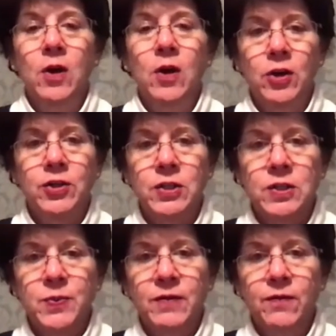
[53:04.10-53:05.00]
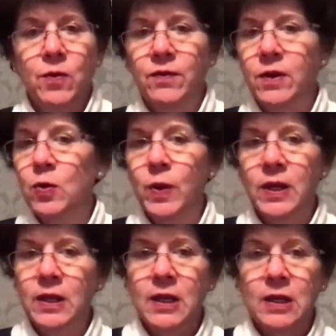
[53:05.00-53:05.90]
oranges before. Real
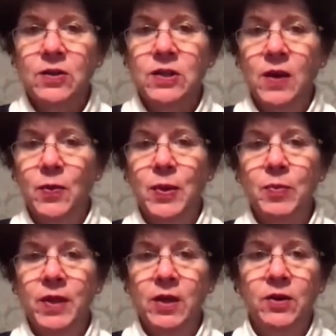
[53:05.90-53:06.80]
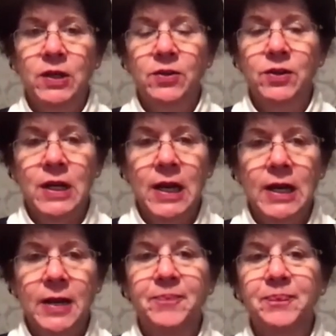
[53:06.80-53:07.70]
quickly, can you tell the people that are here
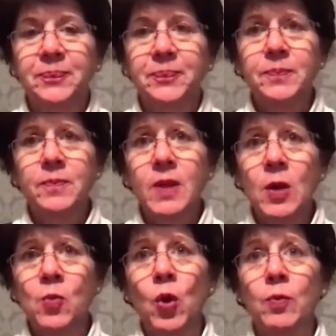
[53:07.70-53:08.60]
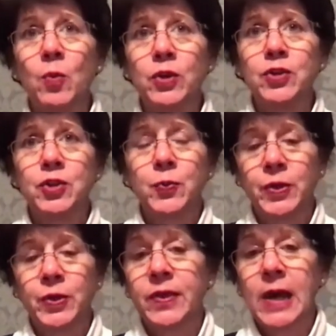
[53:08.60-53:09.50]
tonight, what would you
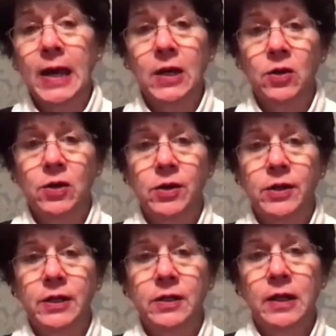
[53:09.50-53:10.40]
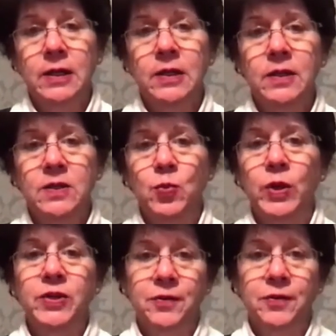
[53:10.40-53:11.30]
put that on in this
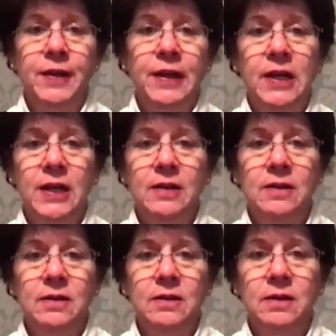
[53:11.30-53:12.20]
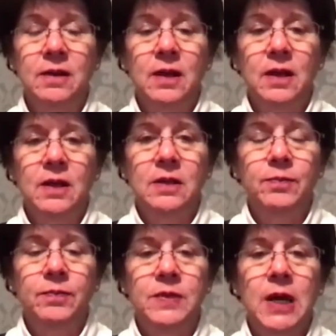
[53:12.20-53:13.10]
winter feeding? So